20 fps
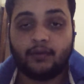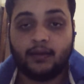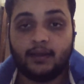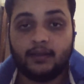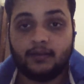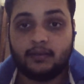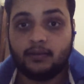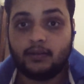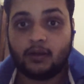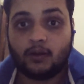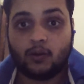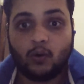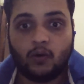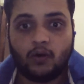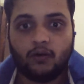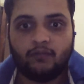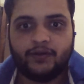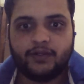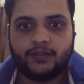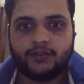in the
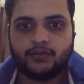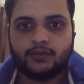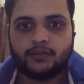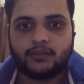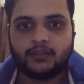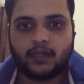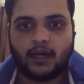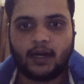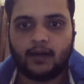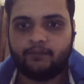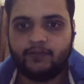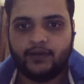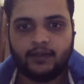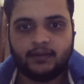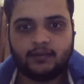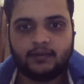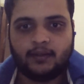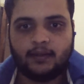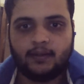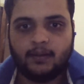goal we should start
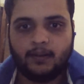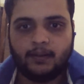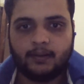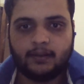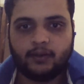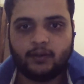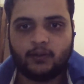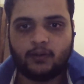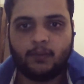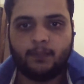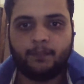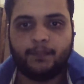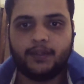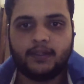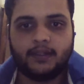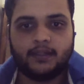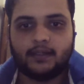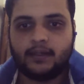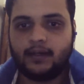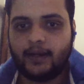with
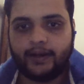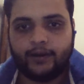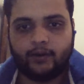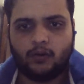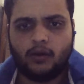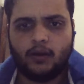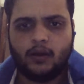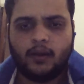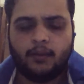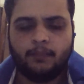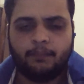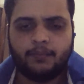Burnt Leno,